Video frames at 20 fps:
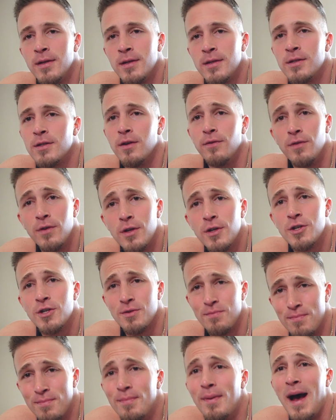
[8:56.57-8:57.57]
So if you could
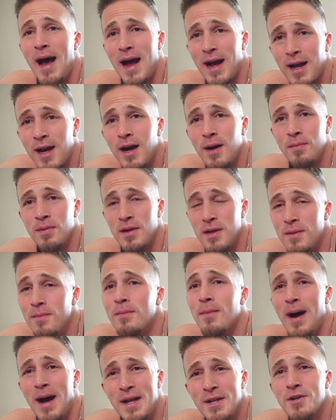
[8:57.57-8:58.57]
just back up and
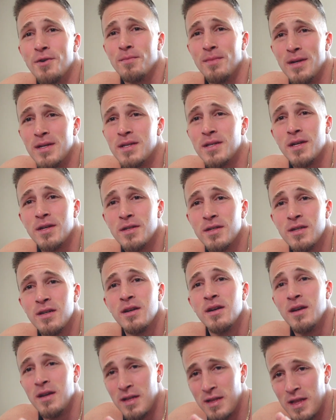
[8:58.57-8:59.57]
mind your business,
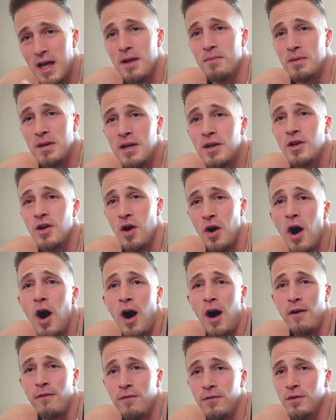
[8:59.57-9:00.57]
that'd be
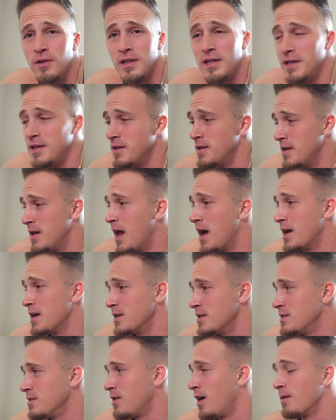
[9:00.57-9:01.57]
awfully
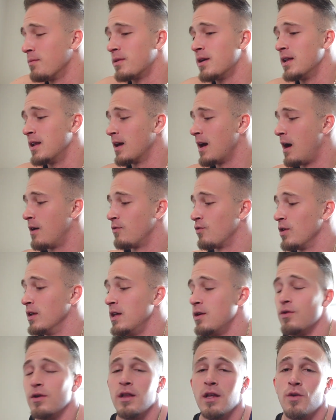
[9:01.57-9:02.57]
nice. No, I'm kidding. I
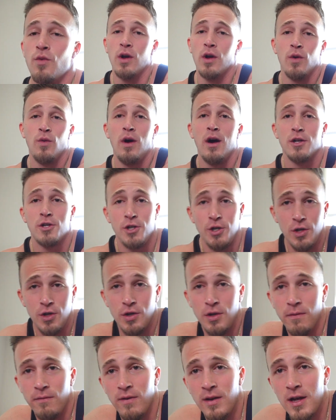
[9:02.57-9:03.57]
really, really to watch a
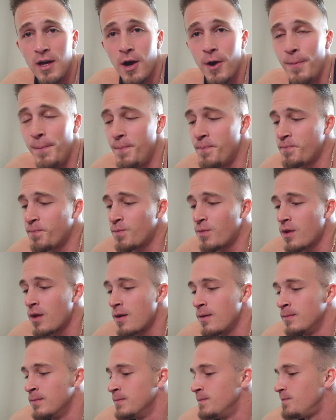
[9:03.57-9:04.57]
YouTube video.
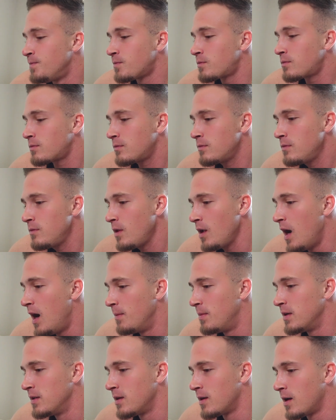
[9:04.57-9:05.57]
I've
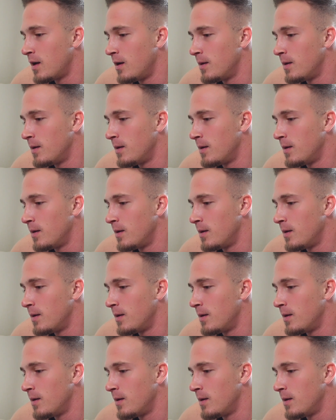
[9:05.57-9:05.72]
been